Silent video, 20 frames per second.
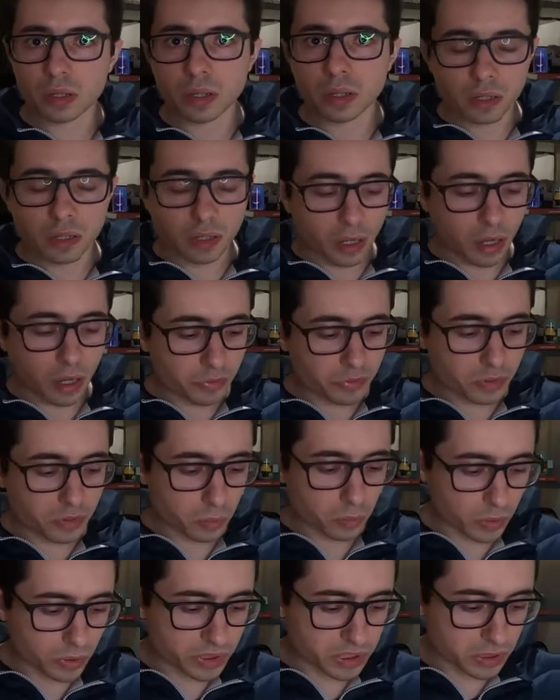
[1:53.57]
after
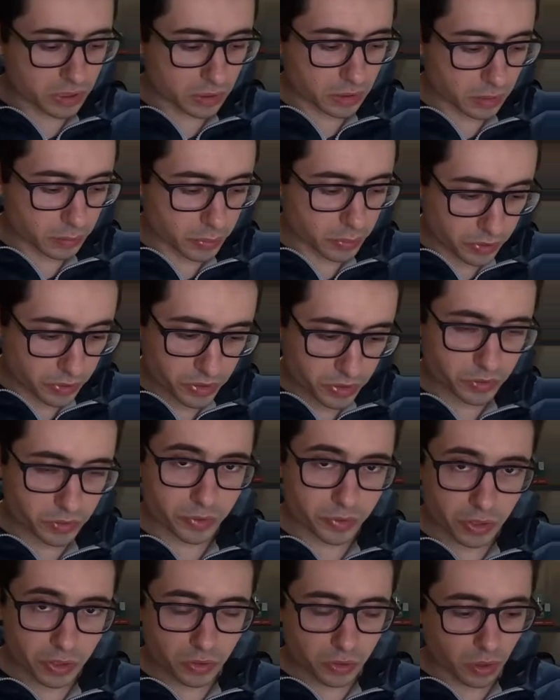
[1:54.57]
watching the previous
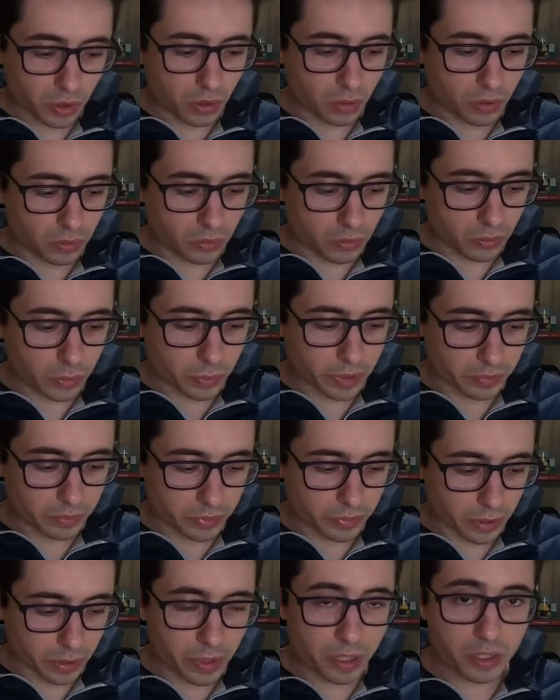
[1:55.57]
video on wave
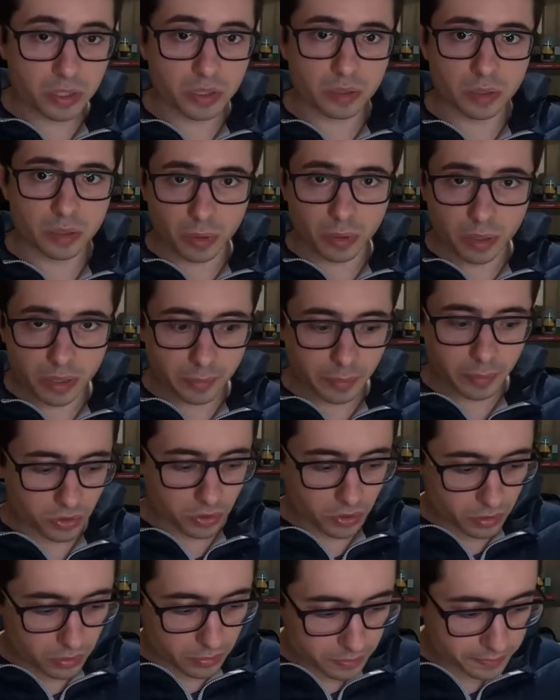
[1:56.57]
equation in one
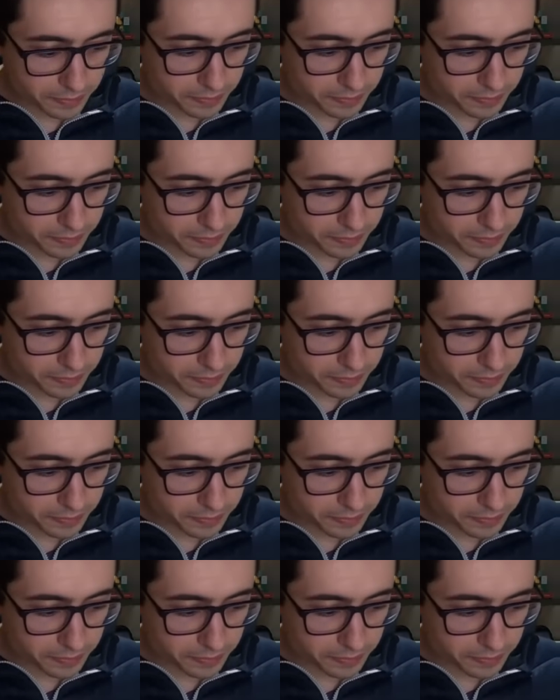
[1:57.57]
dimension.